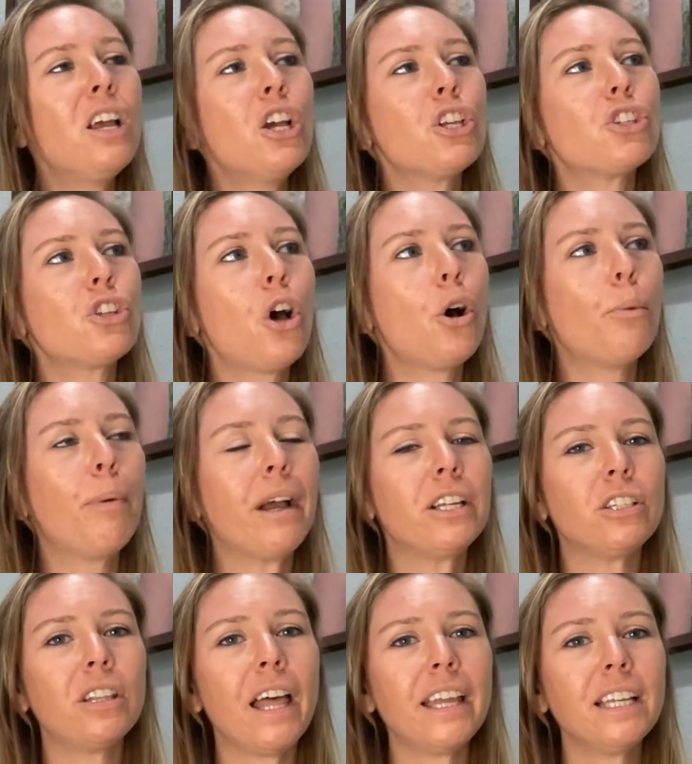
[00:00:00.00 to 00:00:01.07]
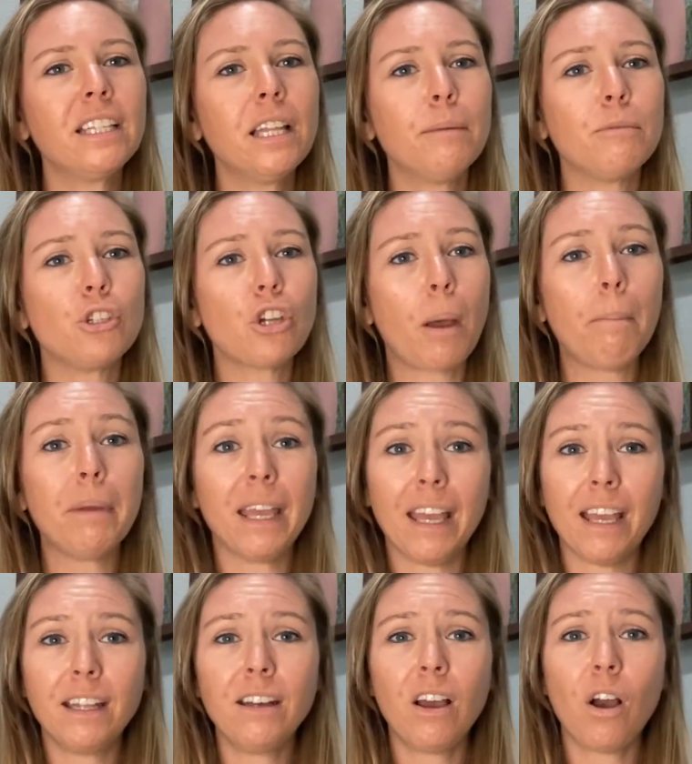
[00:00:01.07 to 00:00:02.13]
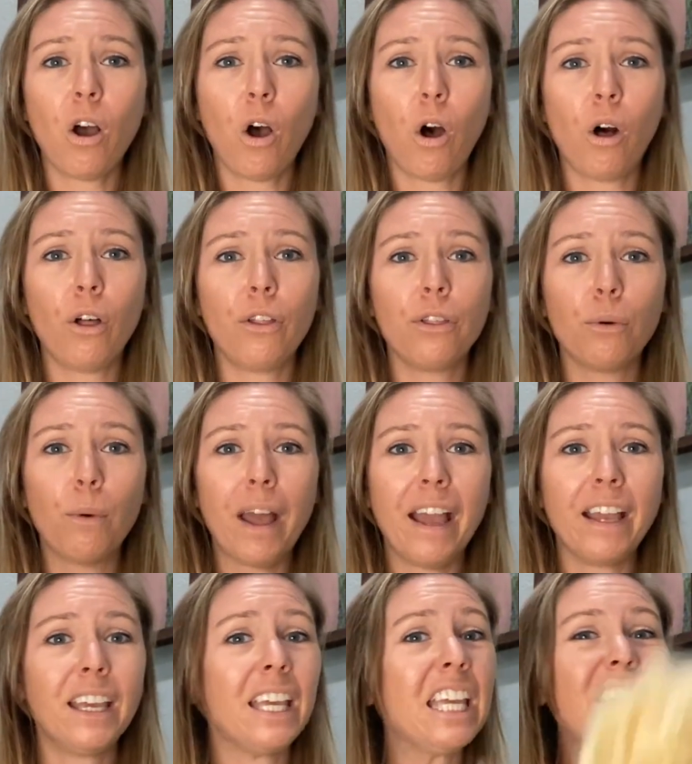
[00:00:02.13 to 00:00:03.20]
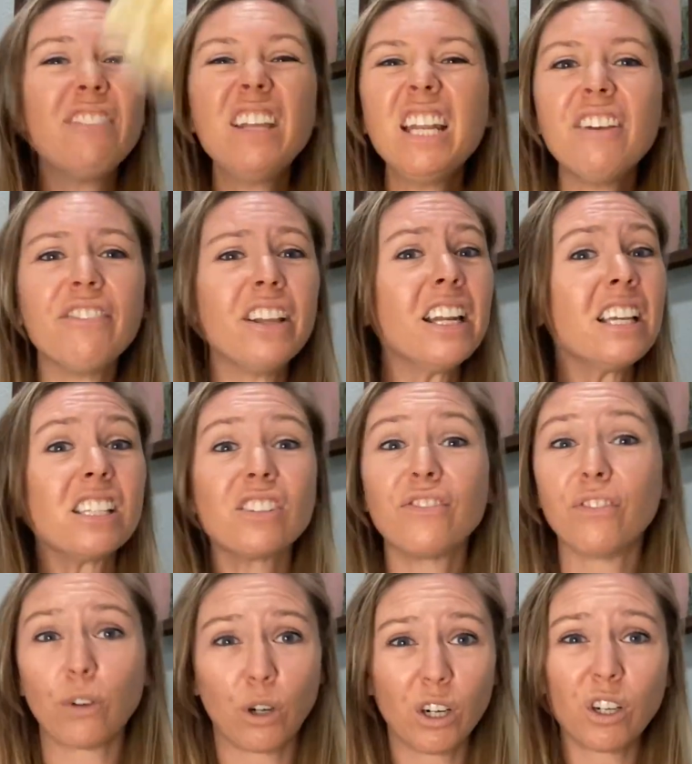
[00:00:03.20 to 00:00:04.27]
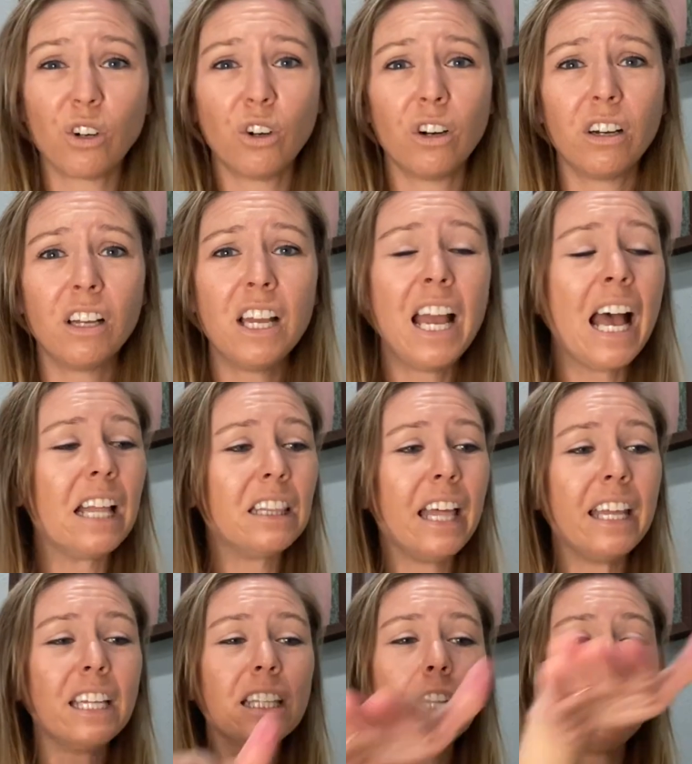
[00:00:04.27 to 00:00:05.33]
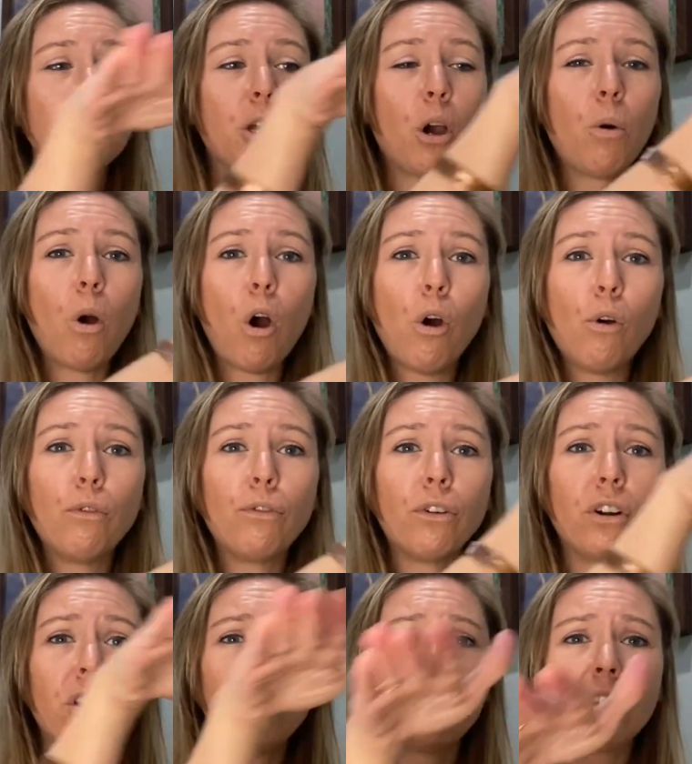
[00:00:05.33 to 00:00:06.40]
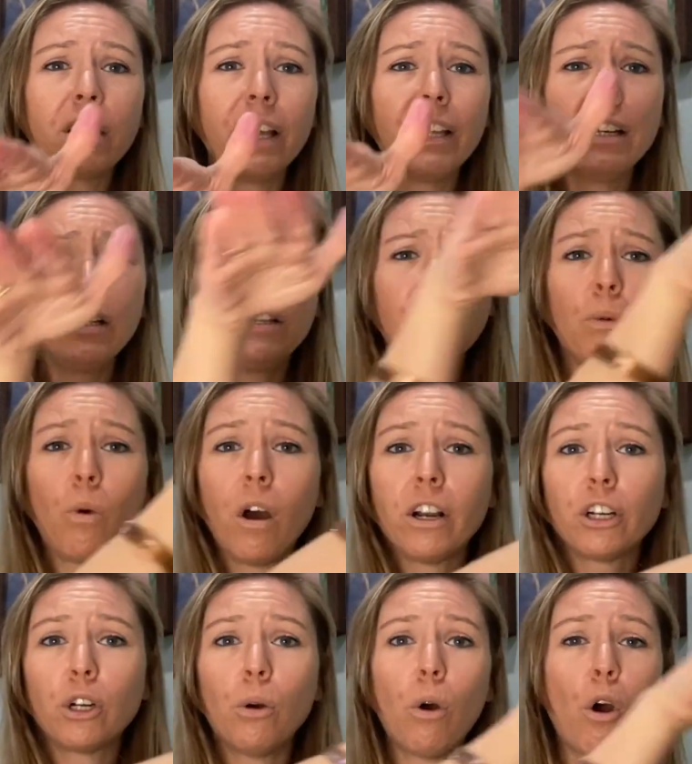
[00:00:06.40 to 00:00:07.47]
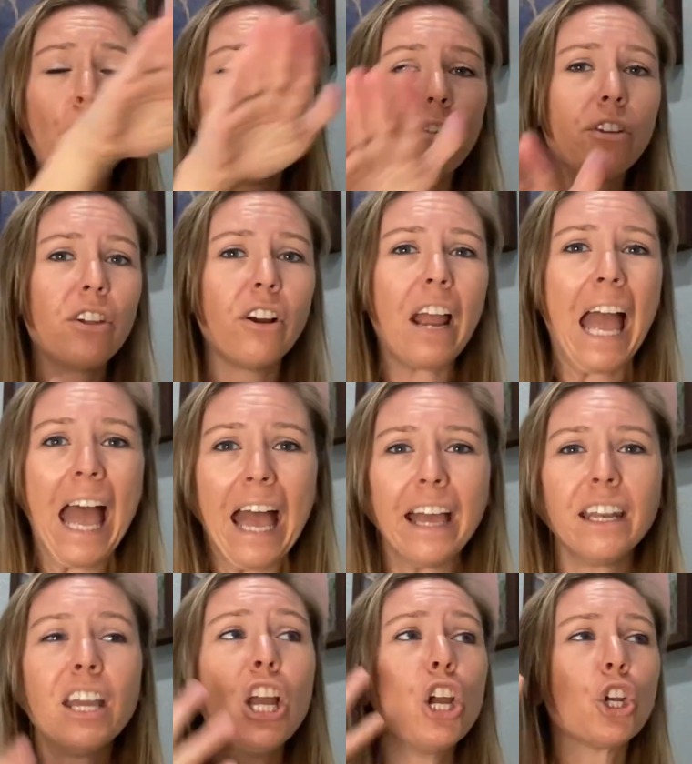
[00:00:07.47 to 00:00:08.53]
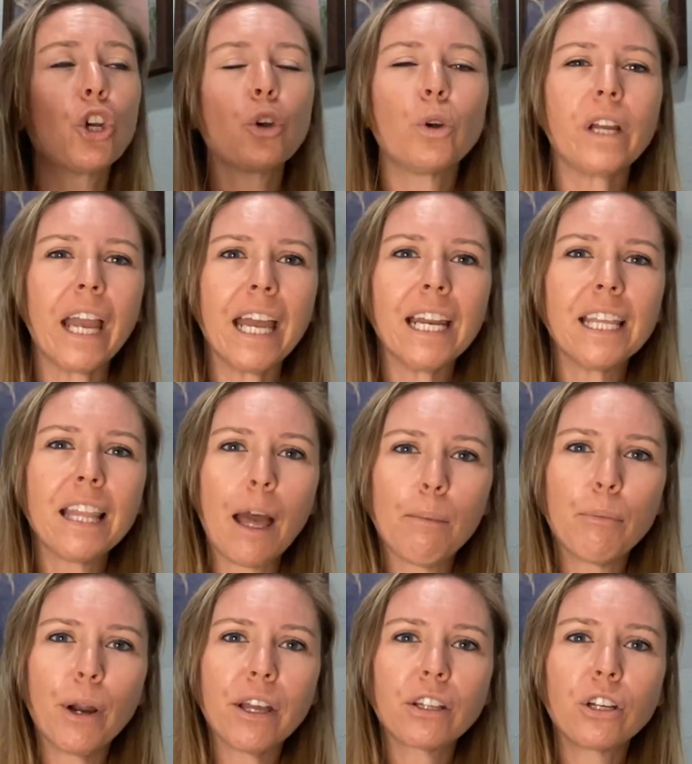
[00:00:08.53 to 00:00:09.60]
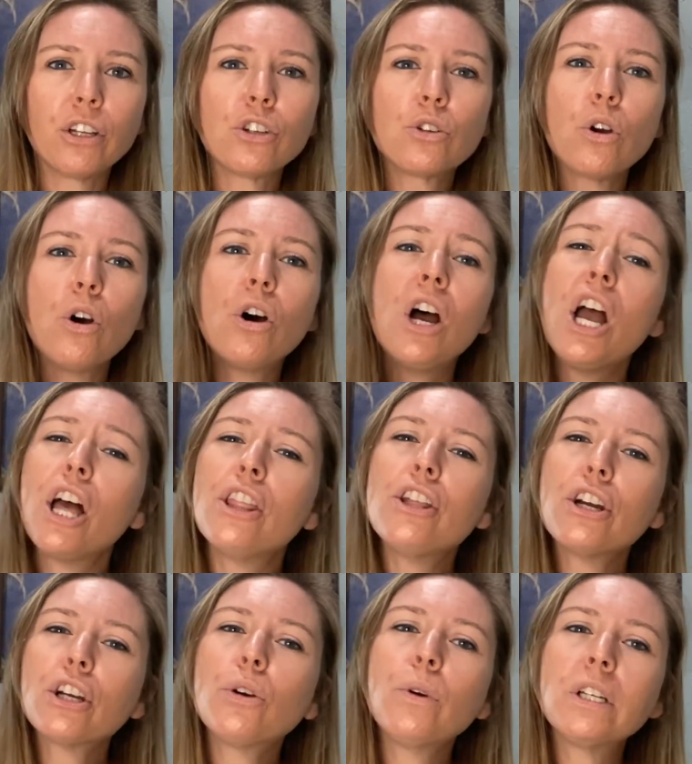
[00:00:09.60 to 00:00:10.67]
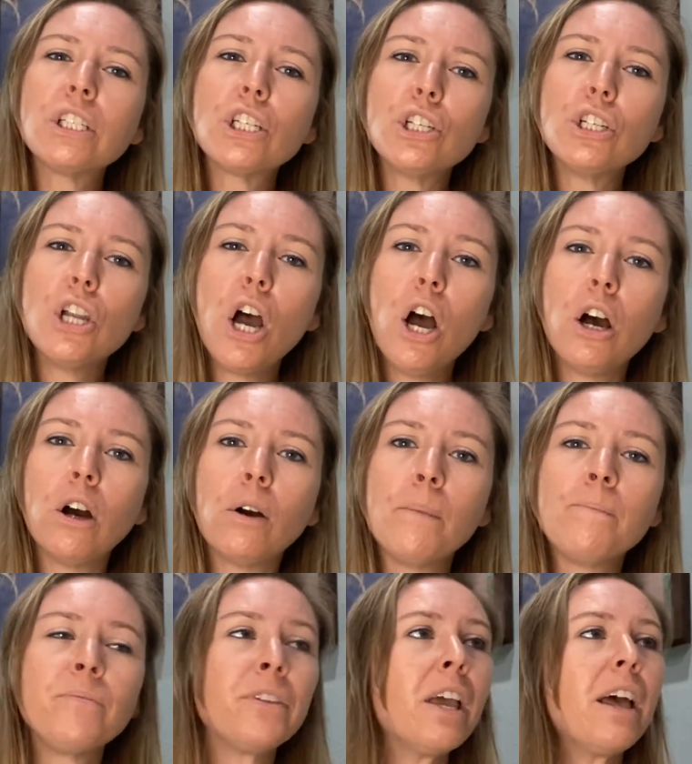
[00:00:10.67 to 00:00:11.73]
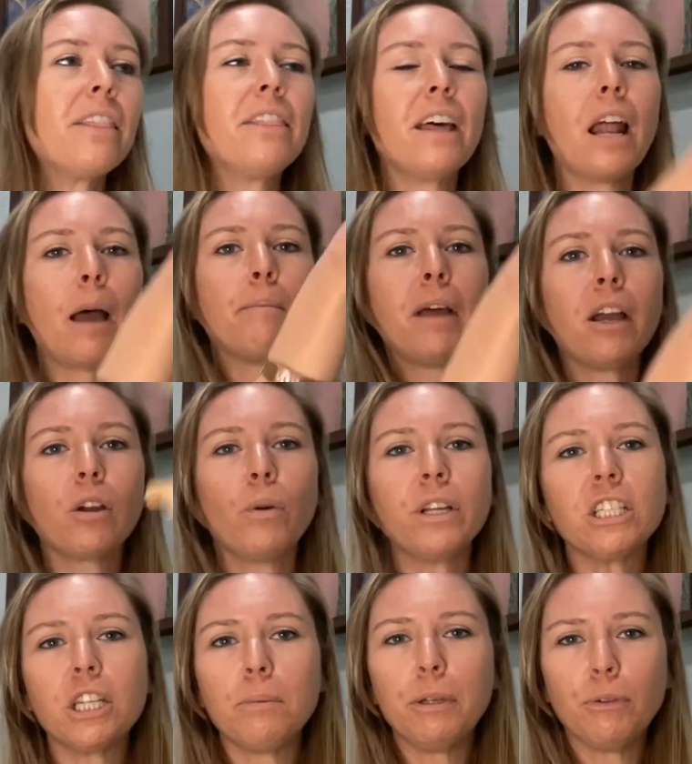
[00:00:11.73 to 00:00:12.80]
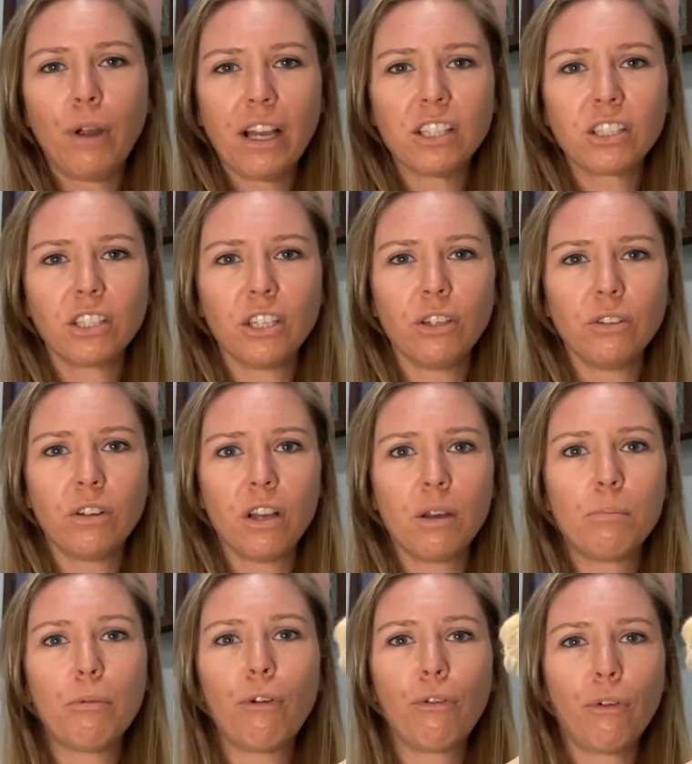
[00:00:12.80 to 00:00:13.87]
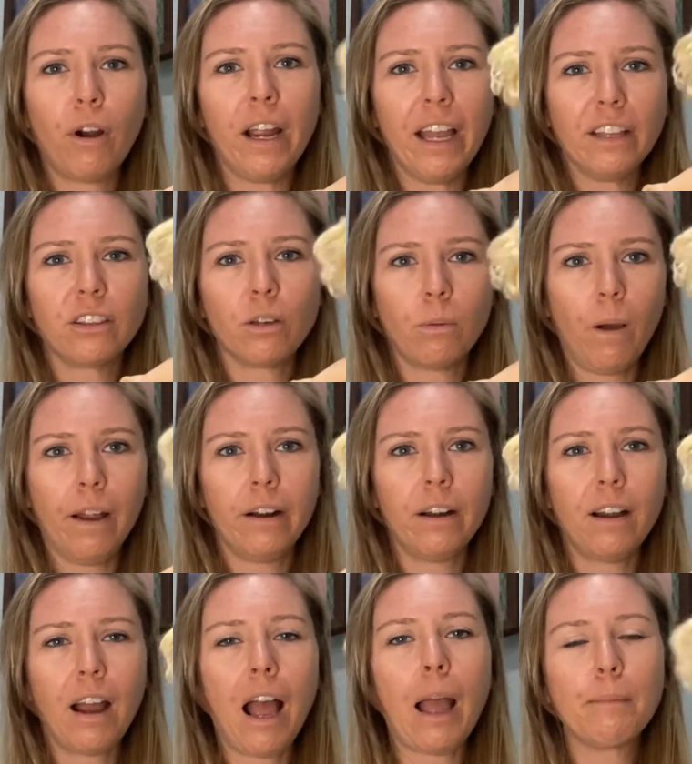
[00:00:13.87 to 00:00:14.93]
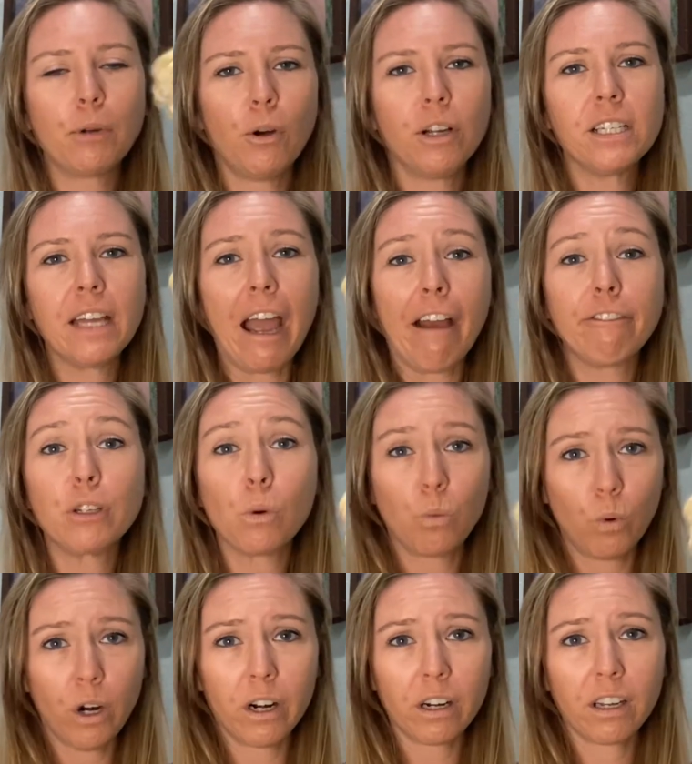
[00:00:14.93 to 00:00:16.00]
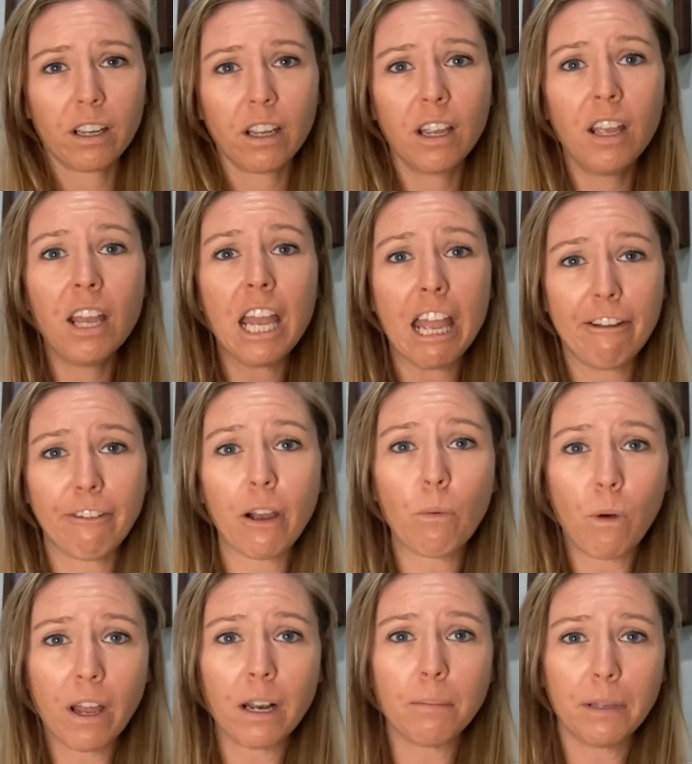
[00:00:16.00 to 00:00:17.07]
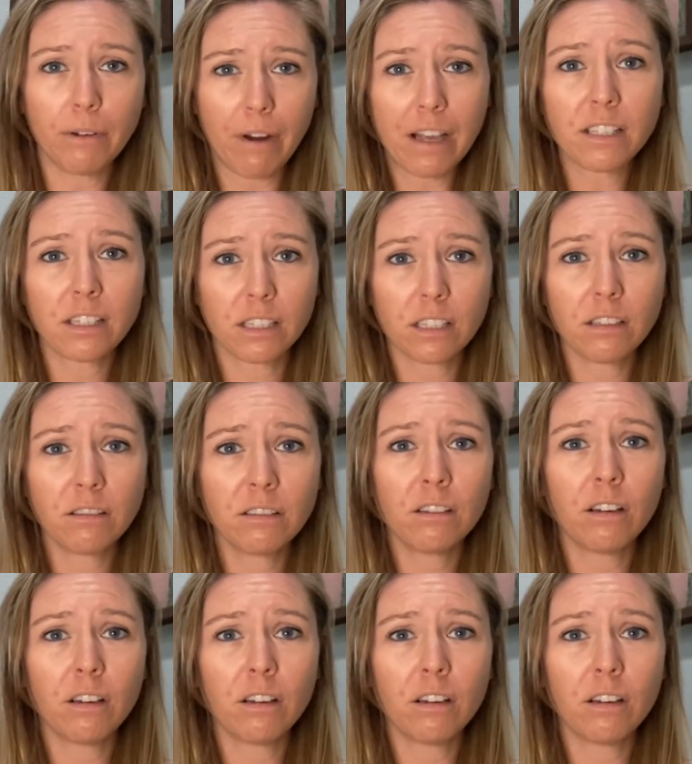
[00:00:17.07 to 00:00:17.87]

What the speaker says: So by letting them jump in all the way, even if it is vertical, letting them go over, letting the water go over their head, creating that breath control, they're going to know that I'm not going to be rescued before I hit the water. I'm going to have to work if I want to be rescued.